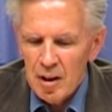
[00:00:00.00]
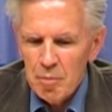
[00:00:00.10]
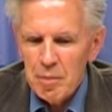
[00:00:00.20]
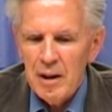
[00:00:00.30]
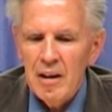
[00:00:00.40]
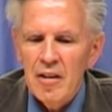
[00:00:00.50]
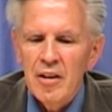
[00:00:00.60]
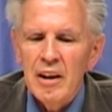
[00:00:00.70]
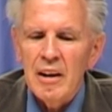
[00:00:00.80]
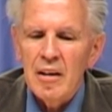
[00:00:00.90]

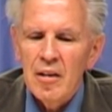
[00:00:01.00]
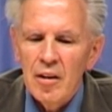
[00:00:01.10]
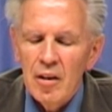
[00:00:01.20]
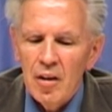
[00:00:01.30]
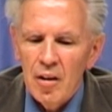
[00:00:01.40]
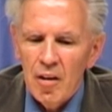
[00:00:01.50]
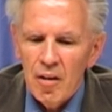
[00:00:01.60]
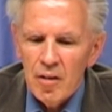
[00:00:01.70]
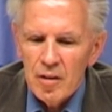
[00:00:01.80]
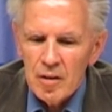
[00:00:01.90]
impairing
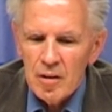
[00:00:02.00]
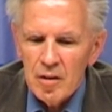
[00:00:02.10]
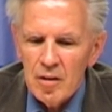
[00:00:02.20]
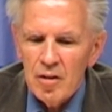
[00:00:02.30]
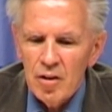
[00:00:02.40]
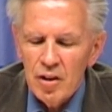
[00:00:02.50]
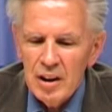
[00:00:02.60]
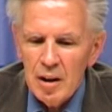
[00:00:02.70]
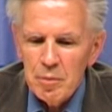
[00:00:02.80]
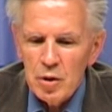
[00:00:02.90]
the
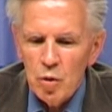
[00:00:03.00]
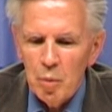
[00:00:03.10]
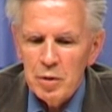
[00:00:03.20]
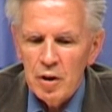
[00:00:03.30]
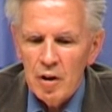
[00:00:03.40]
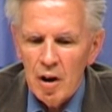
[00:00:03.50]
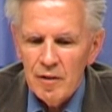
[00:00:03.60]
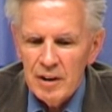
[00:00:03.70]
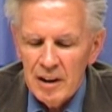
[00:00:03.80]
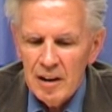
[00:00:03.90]
reabsorption
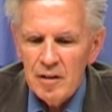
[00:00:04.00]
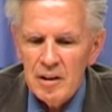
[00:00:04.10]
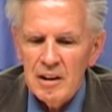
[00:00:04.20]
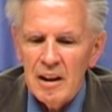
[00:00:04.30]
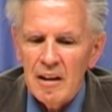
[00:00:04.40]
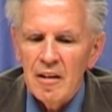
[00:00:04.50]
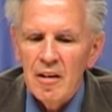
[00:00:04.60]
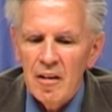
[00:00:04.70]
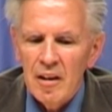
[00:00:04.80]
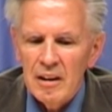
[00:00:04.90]
of adenosine
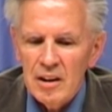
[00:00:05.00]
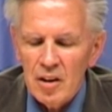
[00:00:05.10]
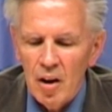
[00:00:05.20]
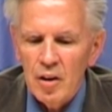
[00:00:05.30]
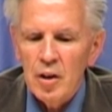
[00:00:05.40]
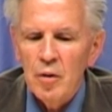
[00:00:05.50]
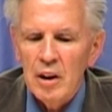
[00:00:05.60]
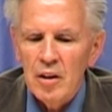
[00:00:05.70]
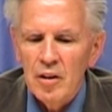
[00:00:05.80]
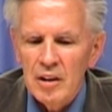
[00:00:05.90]
that is
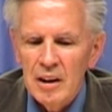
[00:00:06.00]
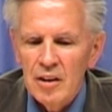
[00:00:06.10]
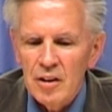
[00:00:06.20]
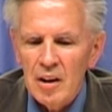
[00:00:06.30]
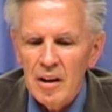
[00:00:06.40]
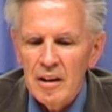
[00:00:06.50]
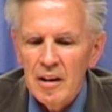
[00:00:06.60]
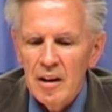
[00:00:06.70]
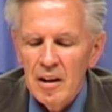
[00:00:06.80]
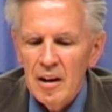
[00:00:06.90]
ongoing
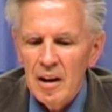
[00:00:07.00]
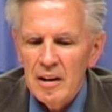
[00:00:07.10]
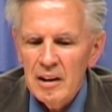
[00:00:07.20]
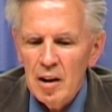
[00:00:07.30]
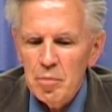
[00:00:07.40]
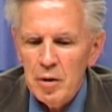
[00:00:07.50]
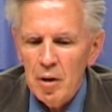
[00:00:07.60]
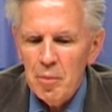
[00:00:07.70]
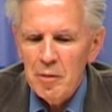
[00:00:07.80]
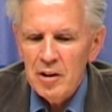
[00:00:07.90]
continuously. And this is
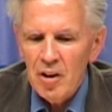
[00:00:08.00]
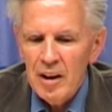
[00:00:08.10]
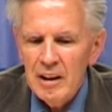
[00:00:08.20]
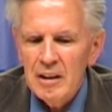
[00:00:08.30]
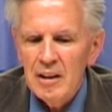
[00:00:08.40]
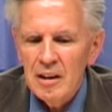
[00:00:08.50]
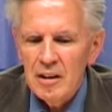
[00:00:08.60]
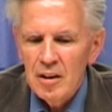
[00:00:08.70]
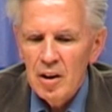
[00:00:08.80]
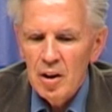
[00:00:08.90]
probably
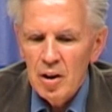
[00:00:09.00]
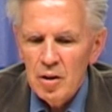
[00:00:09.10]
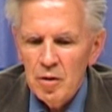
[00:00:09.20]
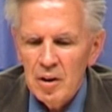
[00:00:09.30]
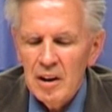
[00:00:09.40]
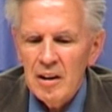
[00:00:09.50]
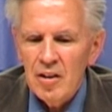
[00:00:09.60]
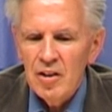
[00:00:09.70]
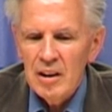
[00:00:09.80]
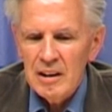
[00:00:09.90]
related to an
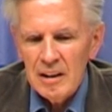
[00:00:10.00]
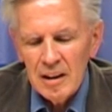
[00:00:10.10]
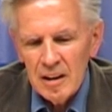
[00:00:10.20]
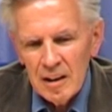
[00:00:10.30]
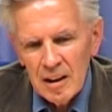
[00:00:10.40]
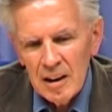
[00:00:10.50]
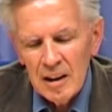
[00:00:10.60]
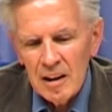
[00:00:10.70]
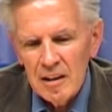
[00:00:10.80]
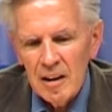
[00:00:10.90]
increase
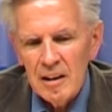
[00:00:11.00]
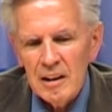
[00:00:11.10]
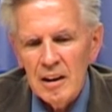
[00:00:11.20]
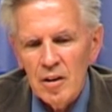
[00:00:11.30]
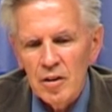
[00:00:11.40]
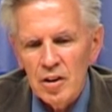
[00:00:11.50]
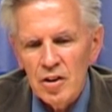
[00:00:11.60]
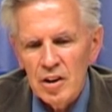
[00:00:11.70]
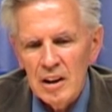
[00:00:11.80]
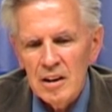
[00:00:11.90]
in adenosine
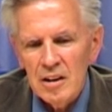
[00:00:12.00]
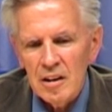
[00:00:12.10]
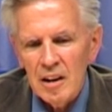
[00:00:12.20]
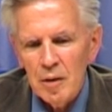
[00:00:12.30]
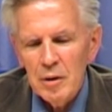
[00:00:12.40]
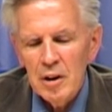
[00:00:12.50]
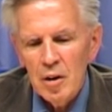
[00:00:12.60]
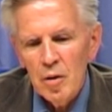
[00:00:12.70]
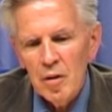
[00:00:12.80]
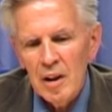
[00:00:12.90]
concentration. And we
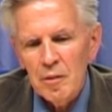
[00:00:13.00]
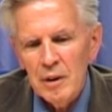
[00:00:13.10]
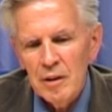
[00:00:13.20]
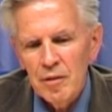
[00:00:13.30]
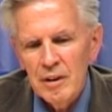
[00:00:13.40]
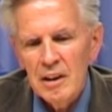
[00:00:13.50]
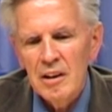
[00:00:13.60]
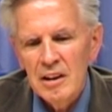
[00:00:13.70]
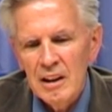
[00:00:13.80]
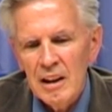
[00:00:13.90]
know that if we
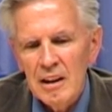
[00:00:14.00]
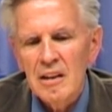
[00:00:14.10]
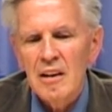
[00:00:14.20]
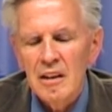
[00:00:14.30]
inject